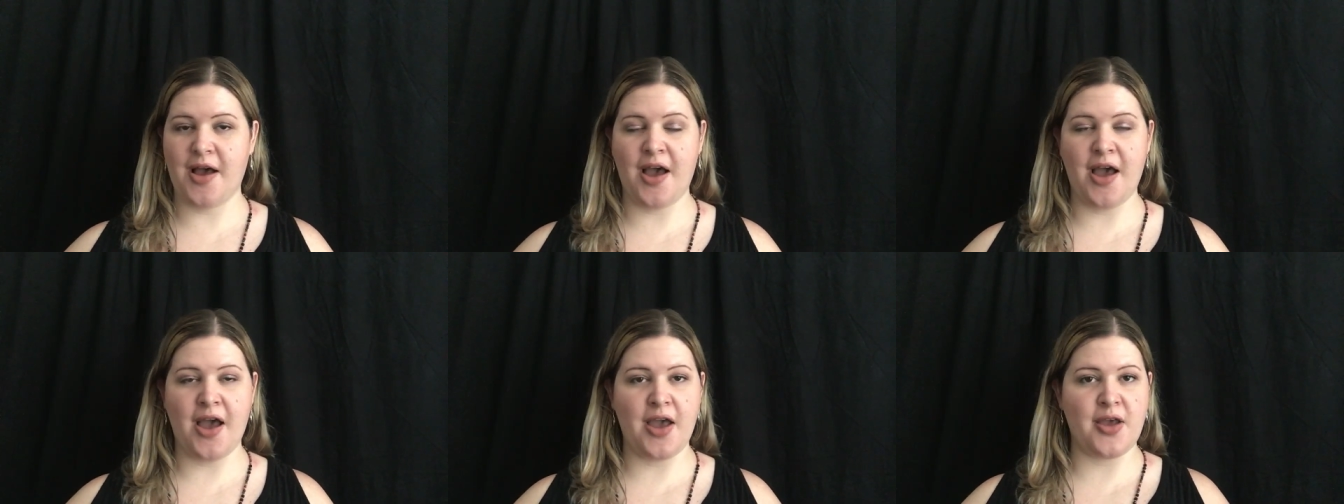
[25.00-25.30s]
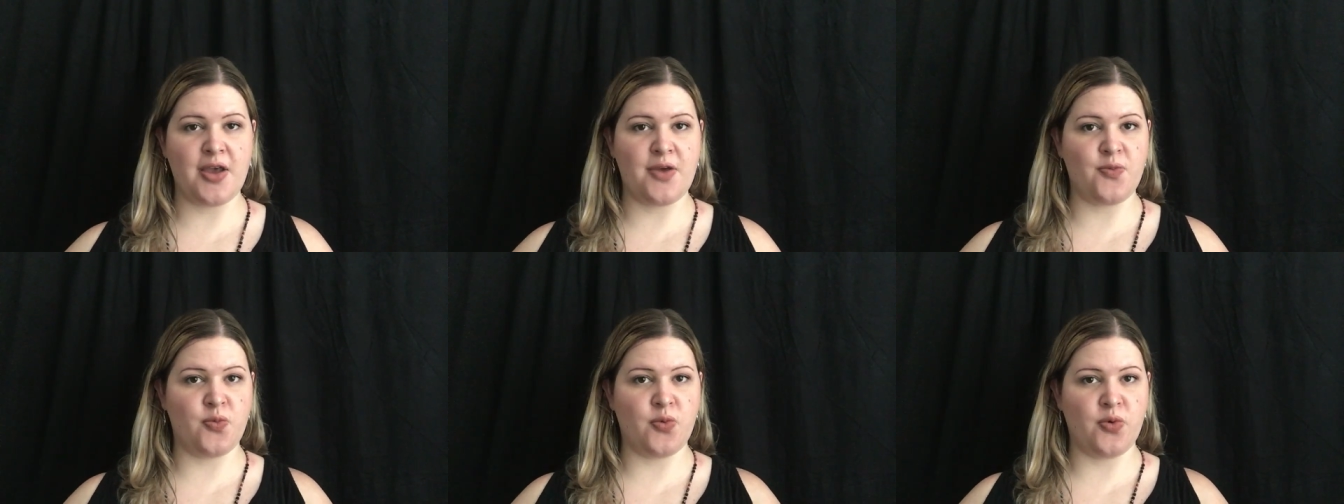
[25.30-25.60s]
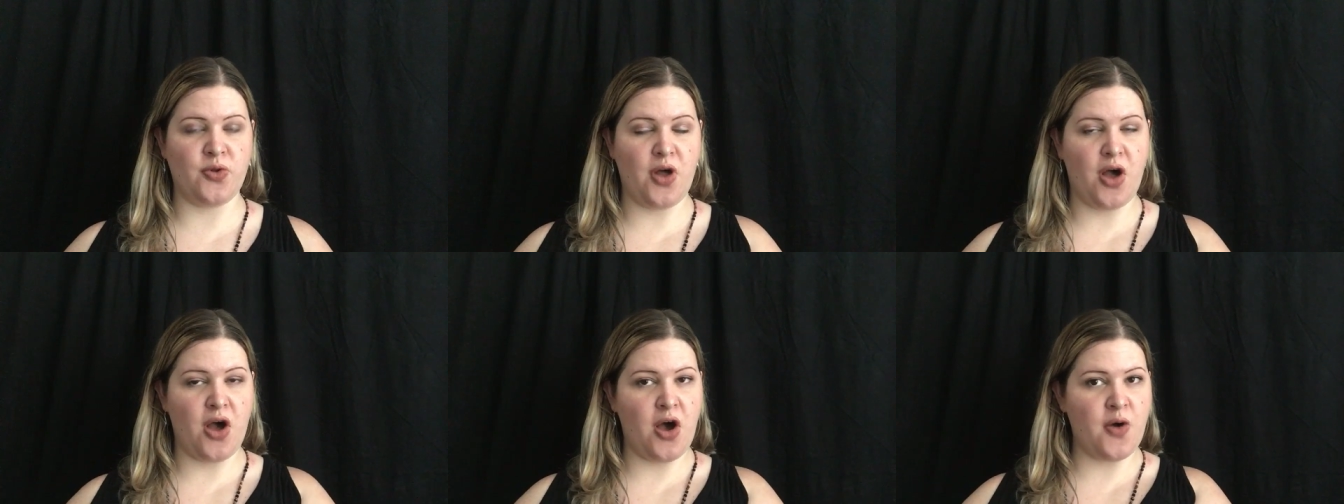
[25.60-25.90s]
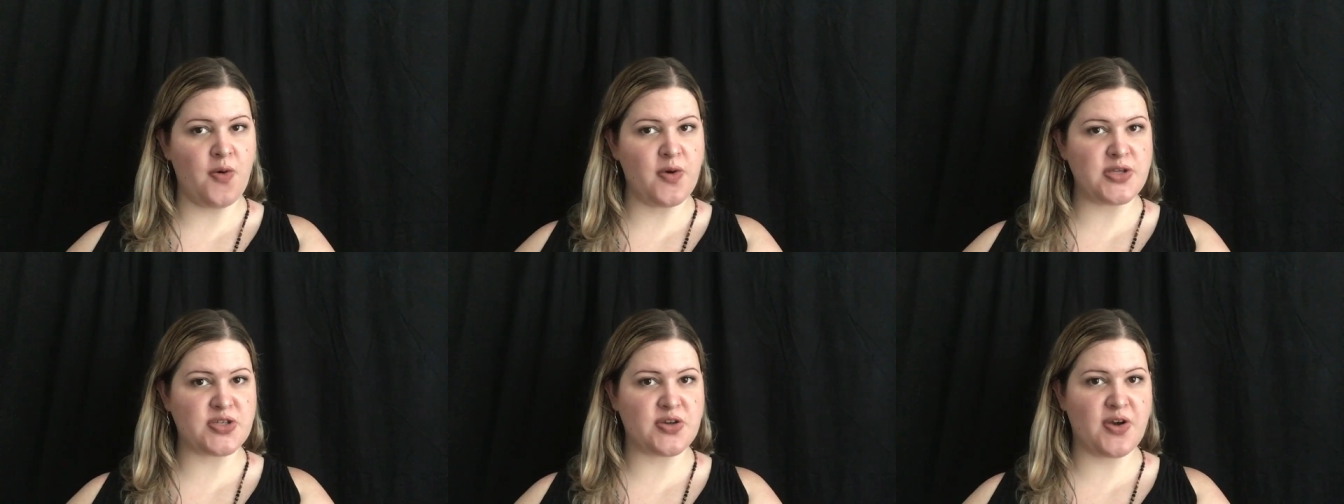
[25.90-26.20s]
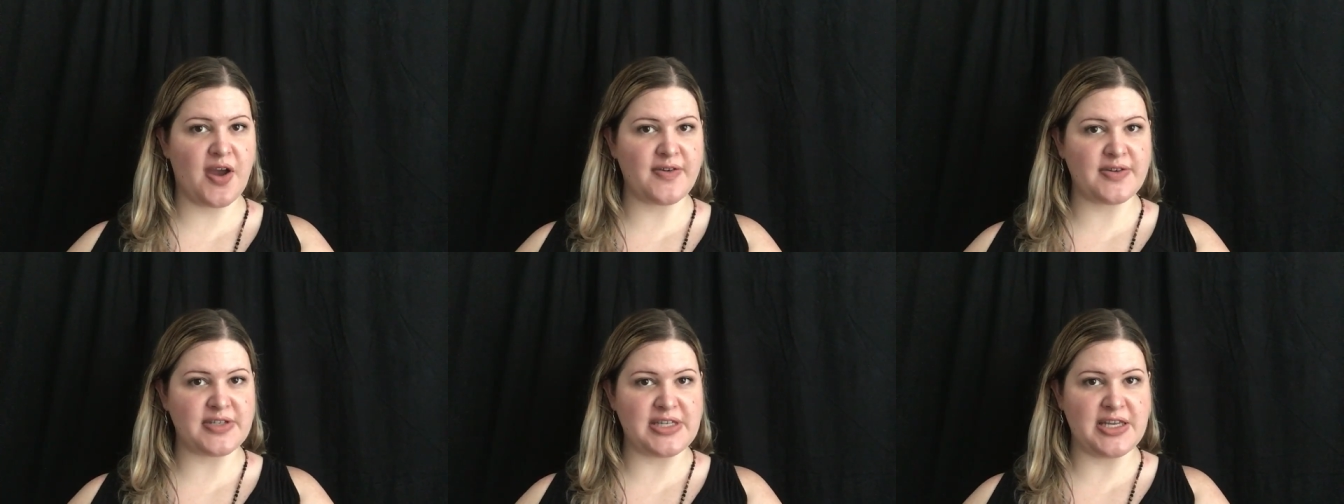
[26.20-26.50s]
I will always
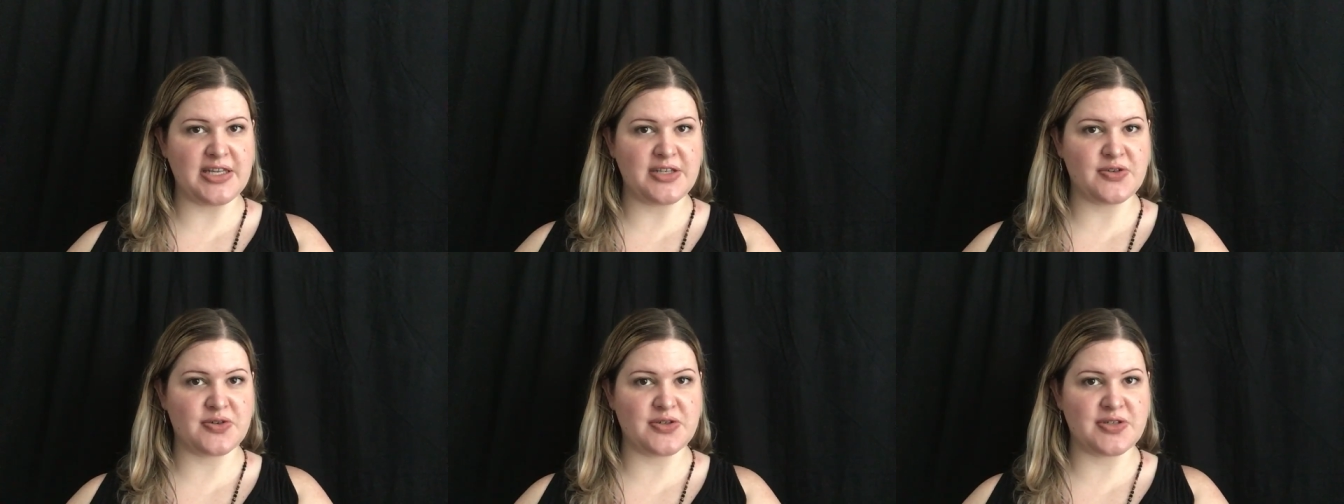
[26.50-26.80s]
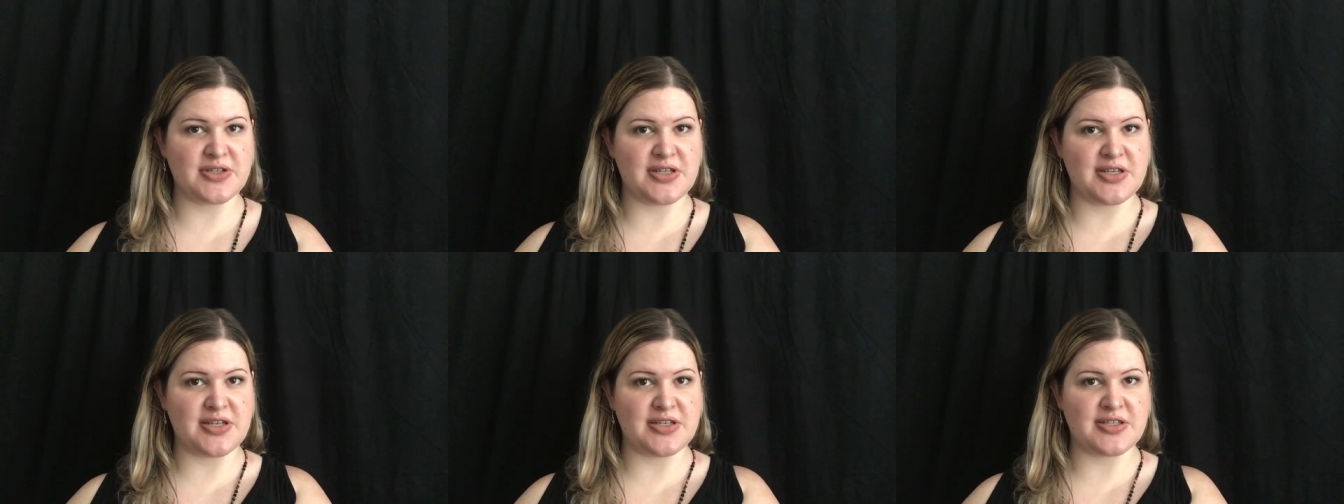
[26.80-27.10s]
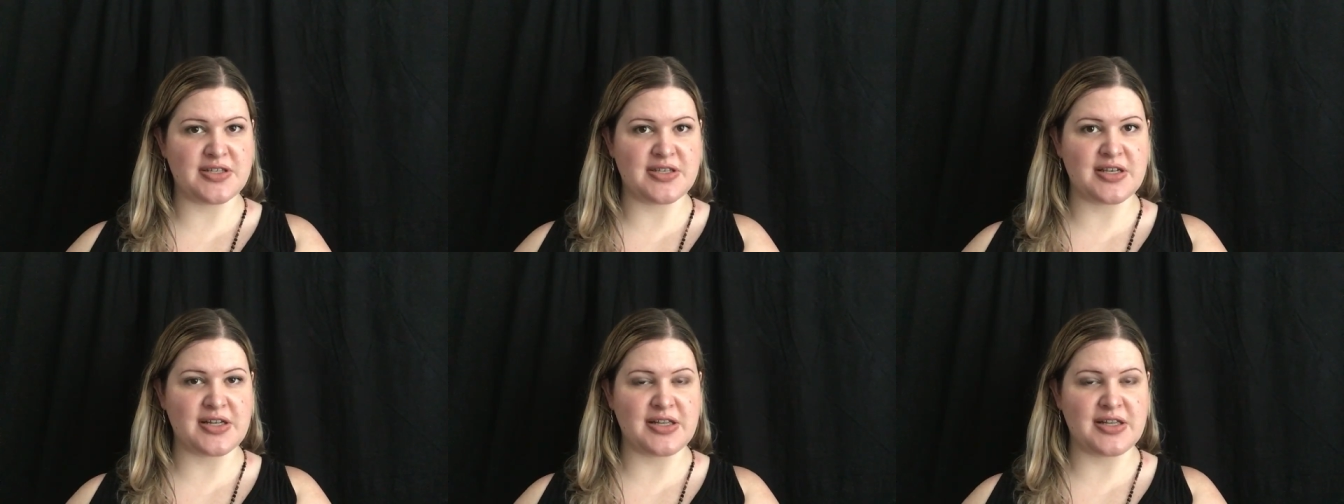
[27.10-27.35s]
gravitate towards these